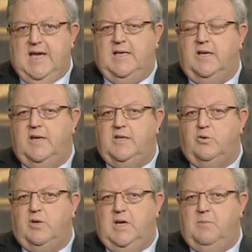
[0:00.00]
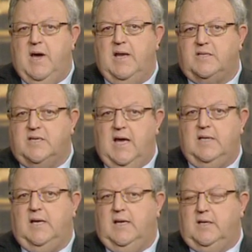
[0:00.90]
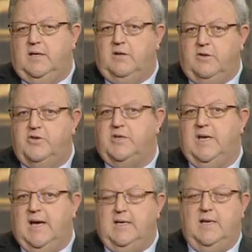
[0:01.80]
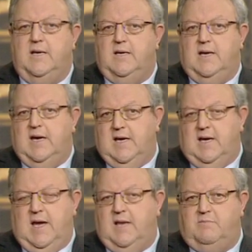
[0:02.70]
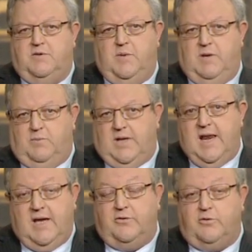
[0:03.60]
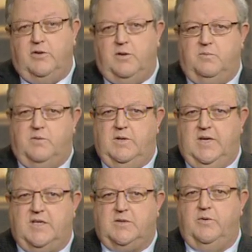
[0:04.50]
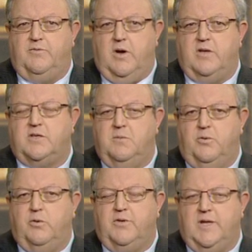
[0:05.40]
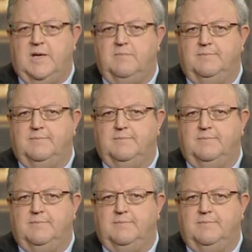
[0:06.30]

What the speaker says: end only talking about a start date and a conclusion date, and to be planning through the years that we've got is an important thing.